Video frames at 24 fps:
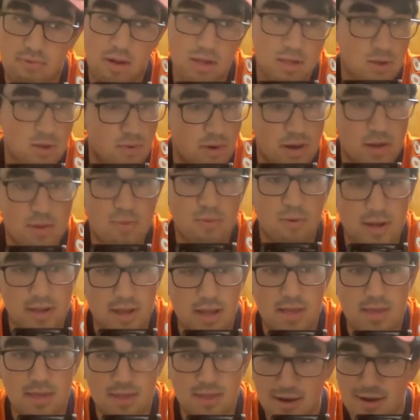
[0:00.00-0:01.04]
Russell Westbrook
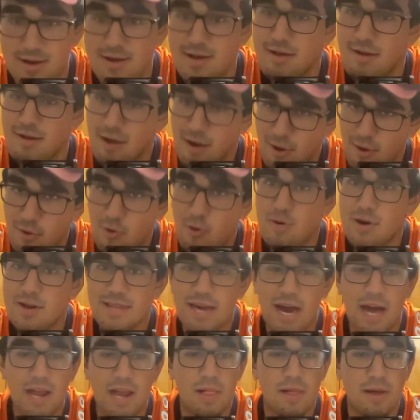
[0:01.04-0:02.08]
needs to cool it
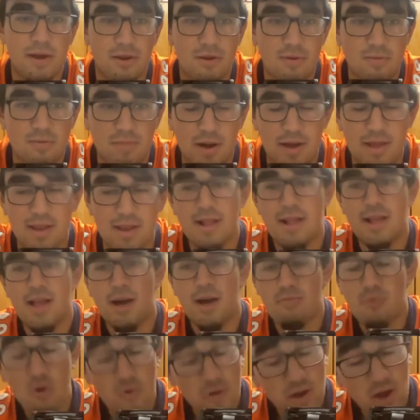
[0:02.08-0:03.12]
down a little. But
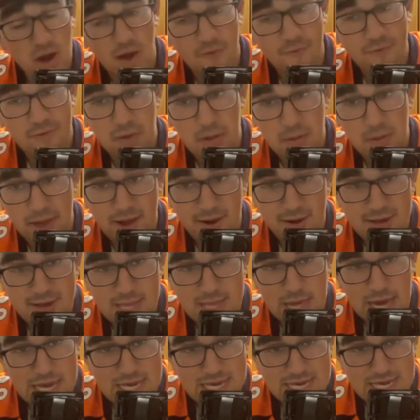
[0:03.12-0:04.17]
moving on from the Lakers,
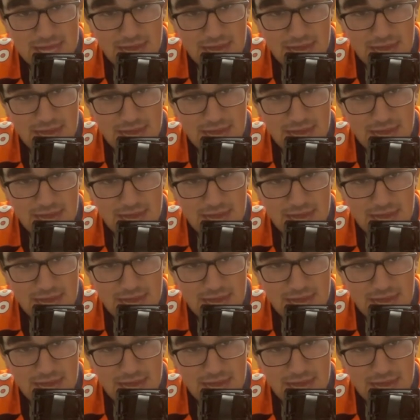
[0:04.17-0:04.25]
last